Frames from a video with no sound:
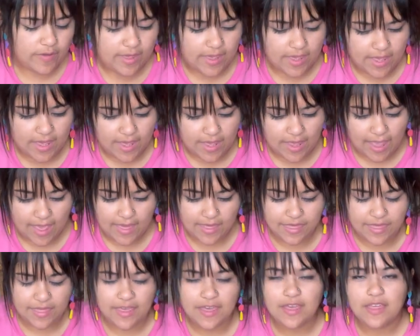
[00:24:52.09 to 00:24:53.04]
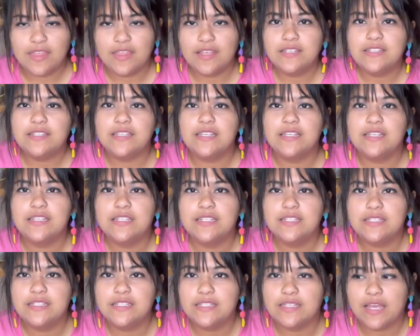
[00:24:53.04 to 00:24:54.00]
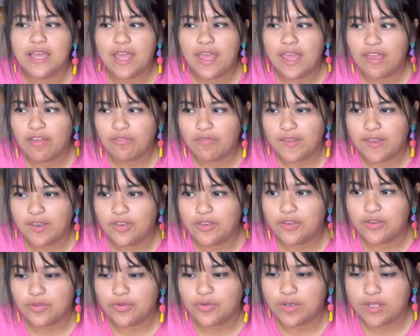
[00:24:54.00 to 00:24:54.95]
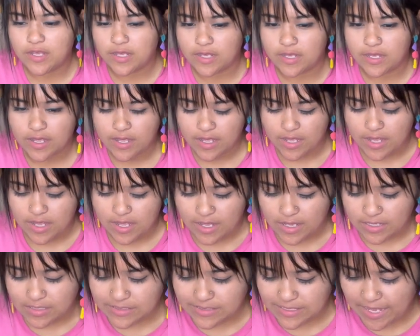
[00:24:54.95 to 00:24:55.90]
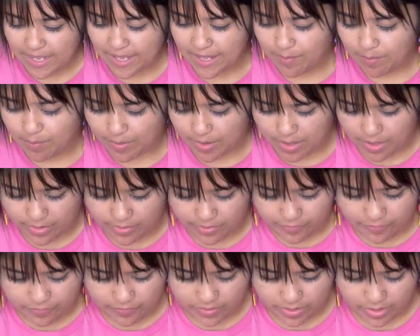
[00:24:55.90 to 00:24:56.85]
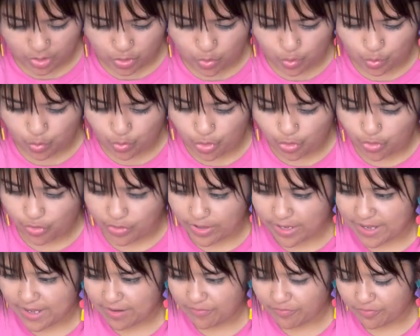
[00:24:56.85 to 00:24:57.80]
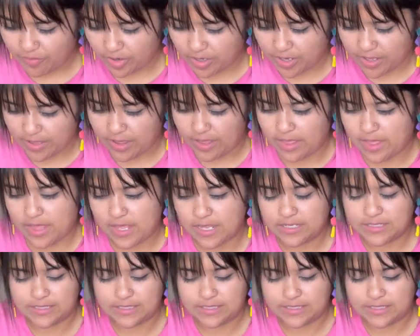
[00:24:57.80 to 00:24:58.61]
okay. I think this is a heavy duty type of grow light. I forgot,